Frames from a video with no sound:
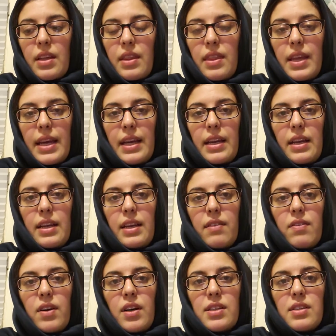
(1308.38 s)
They
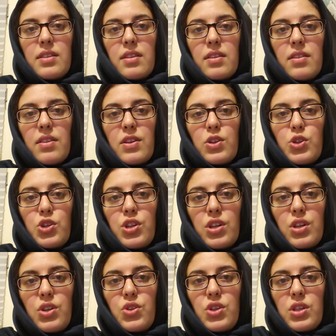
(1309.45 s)
give us their
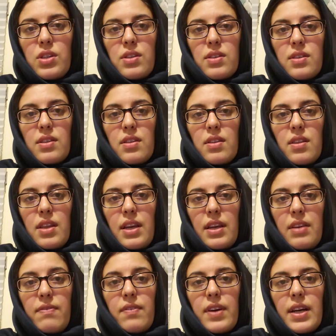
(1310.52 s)
churches.
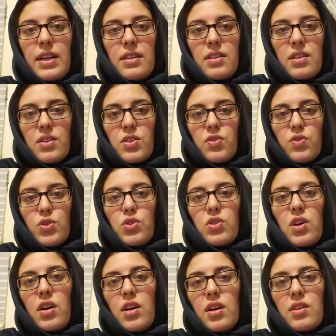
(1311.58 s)
They invite us for
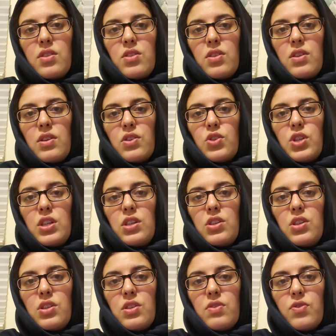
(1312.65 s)
talks to their
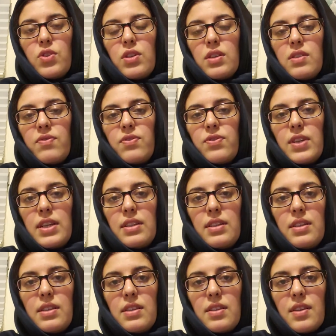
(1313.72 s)
churches for the
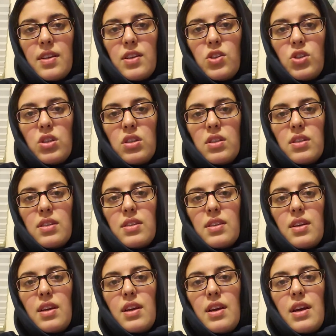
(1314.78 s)
friendly discussions.
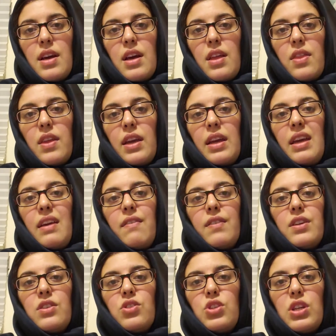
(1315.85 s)
They
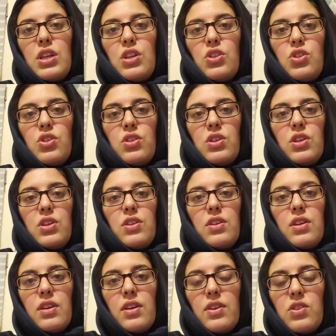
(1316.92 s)
even turn
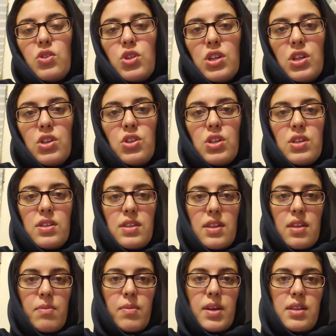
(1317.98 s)
their churches
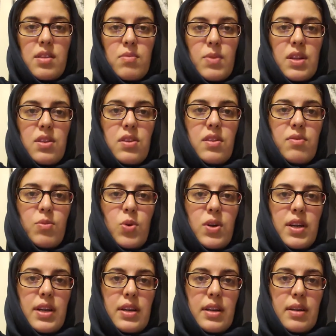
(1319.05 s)
in the month of
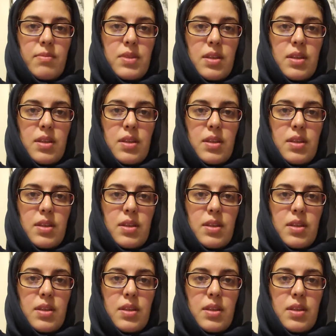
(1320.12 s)
Muharram.